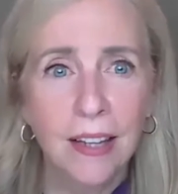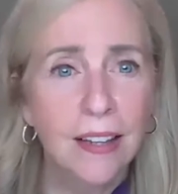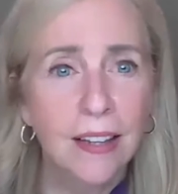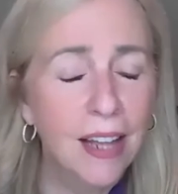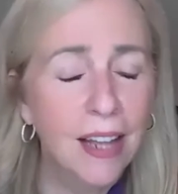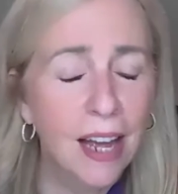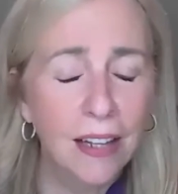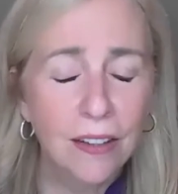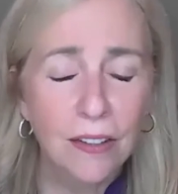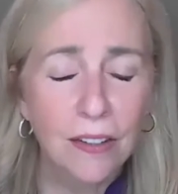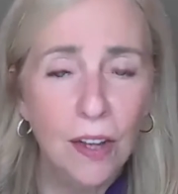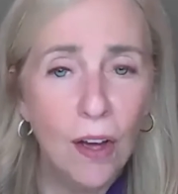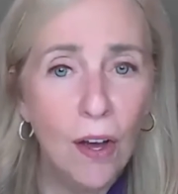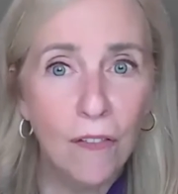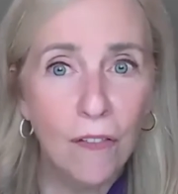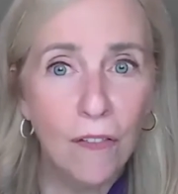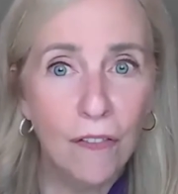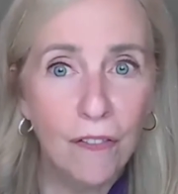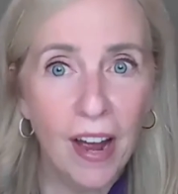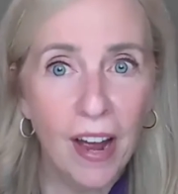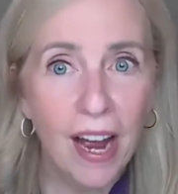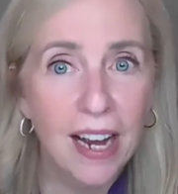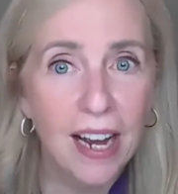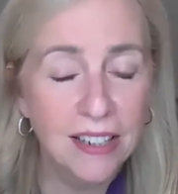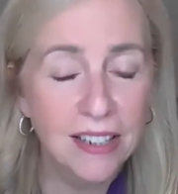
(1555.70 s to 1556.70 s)
That's all
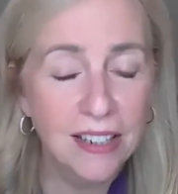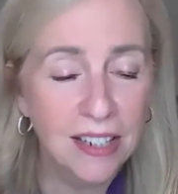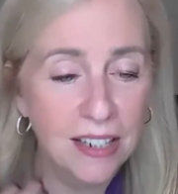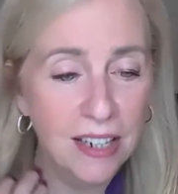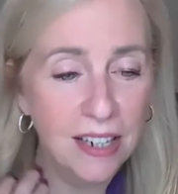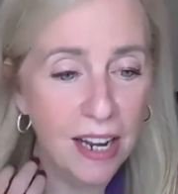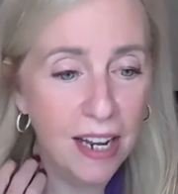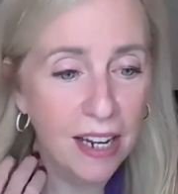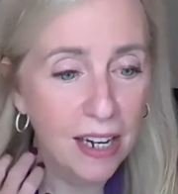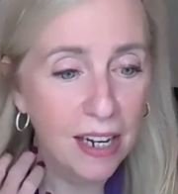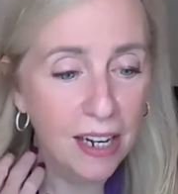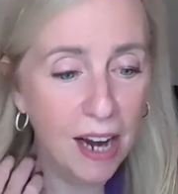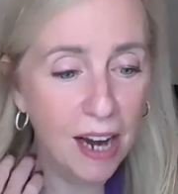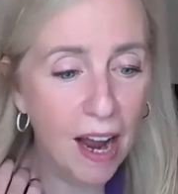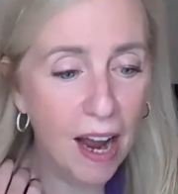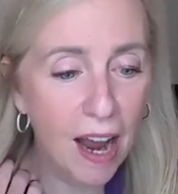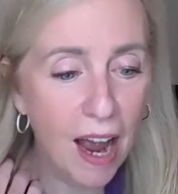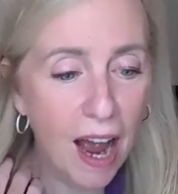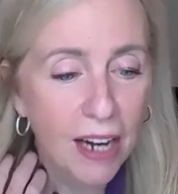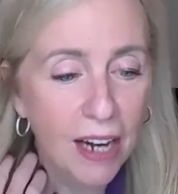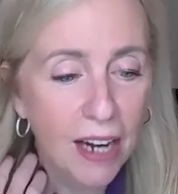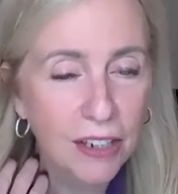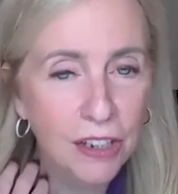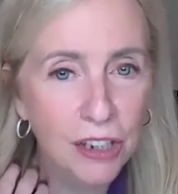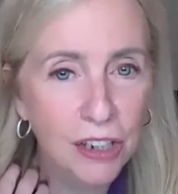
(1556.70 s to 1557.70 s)
fascinating.
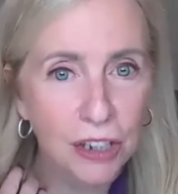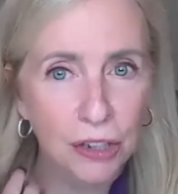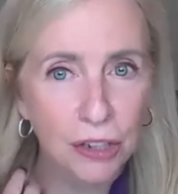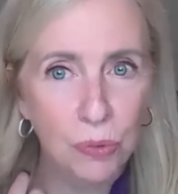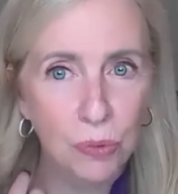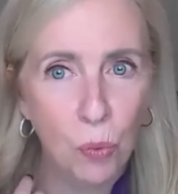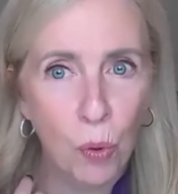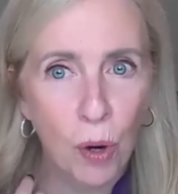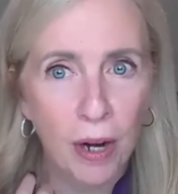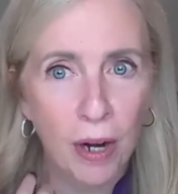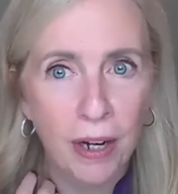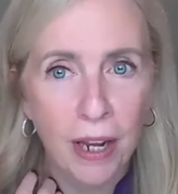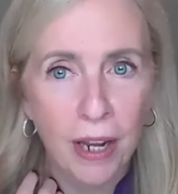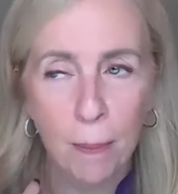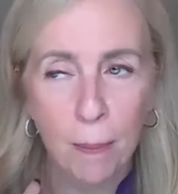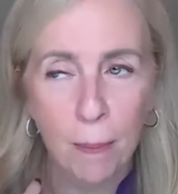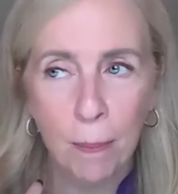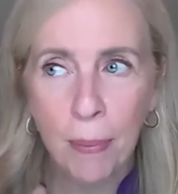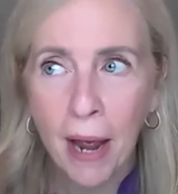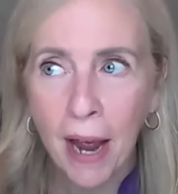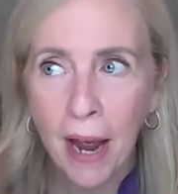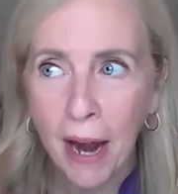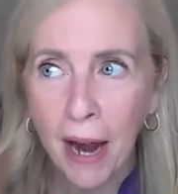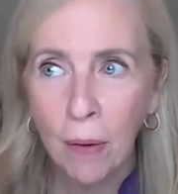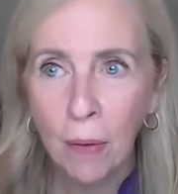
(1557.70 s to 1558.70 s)
I just want to
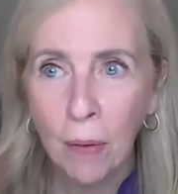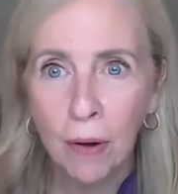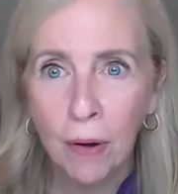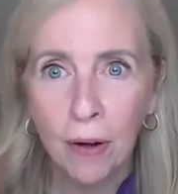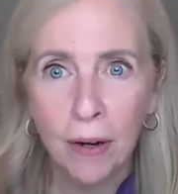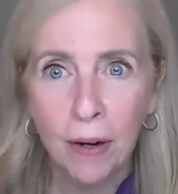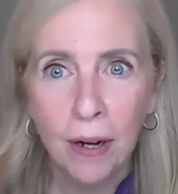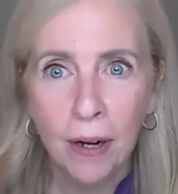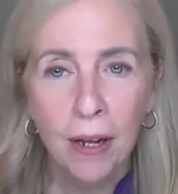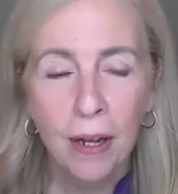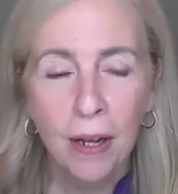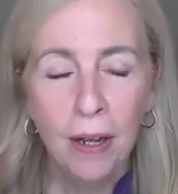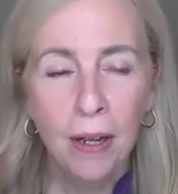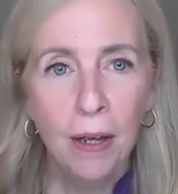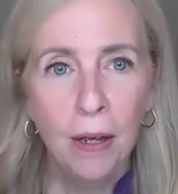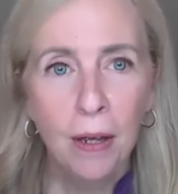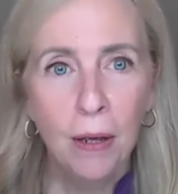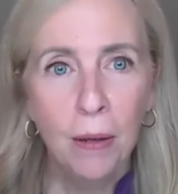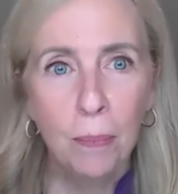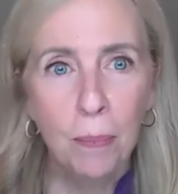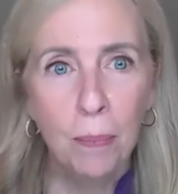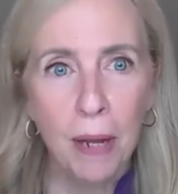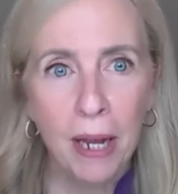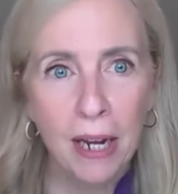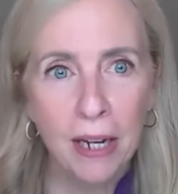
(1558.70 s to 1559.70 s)
empower
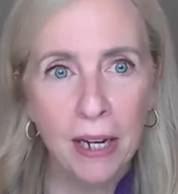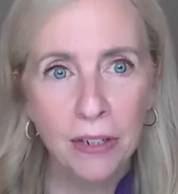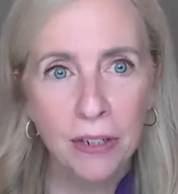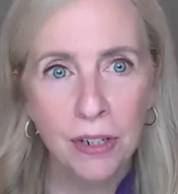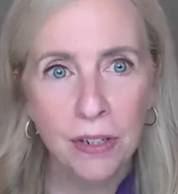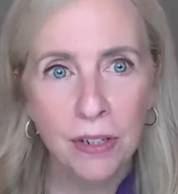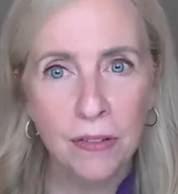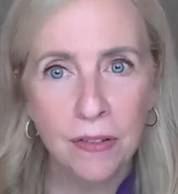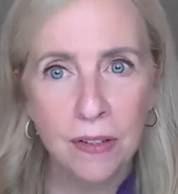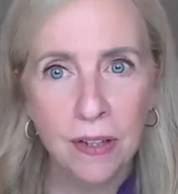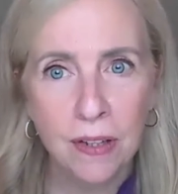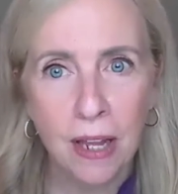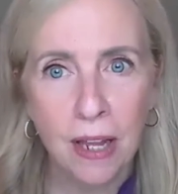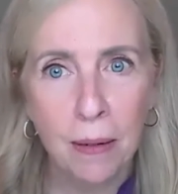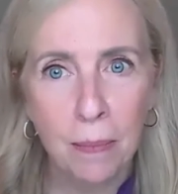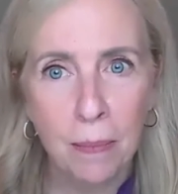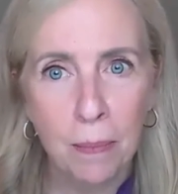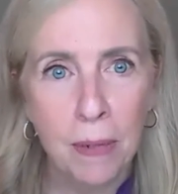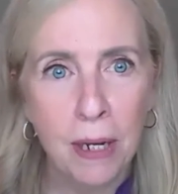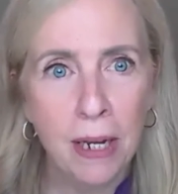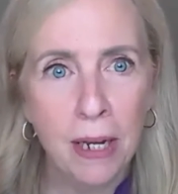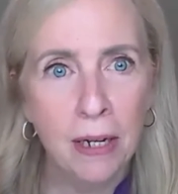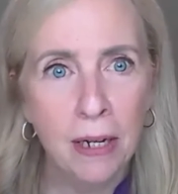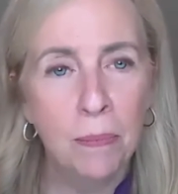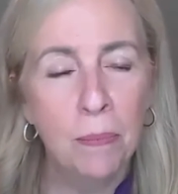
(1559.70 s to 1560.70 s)
patients like
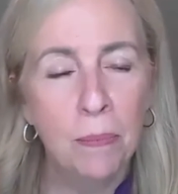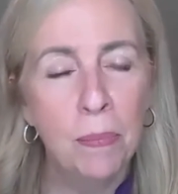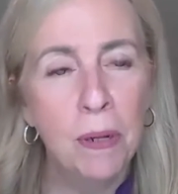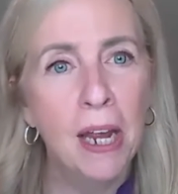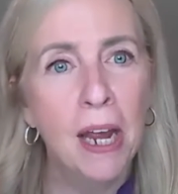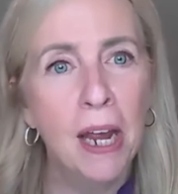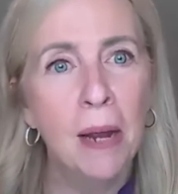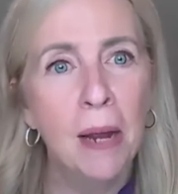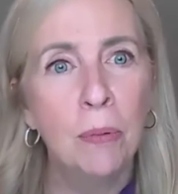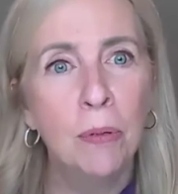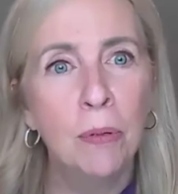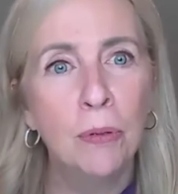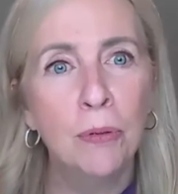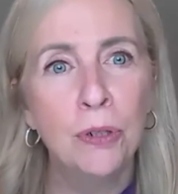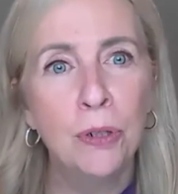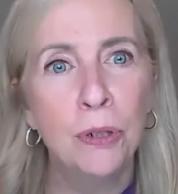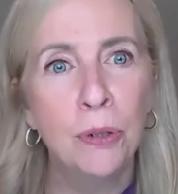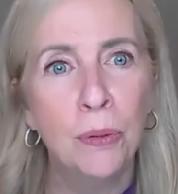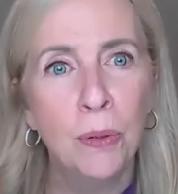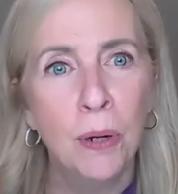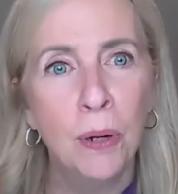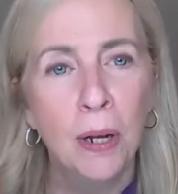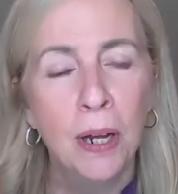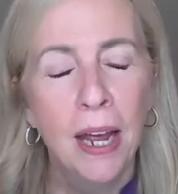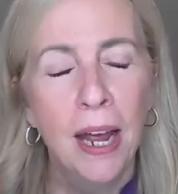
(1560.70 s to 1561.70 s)
me to be able
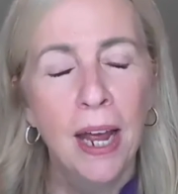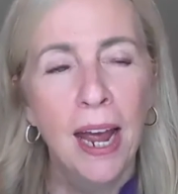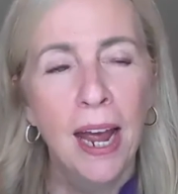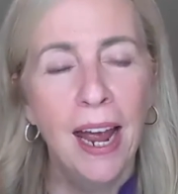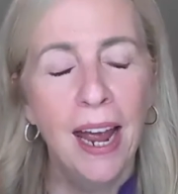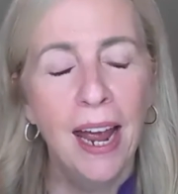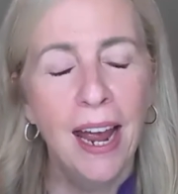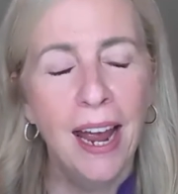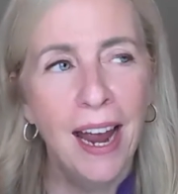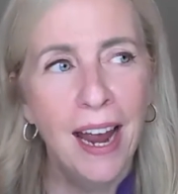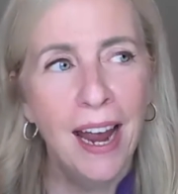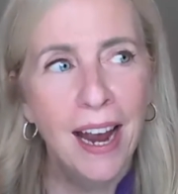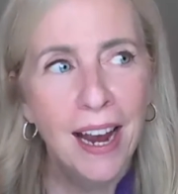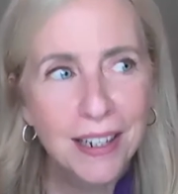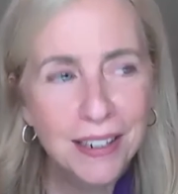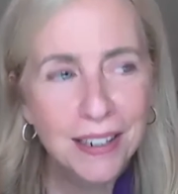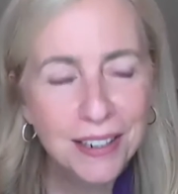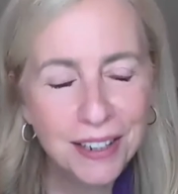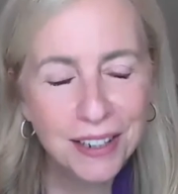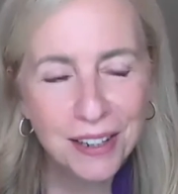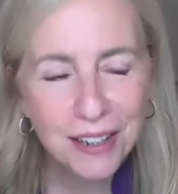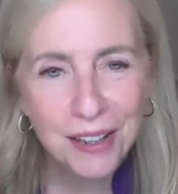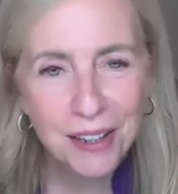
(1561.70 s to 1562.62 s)
to ask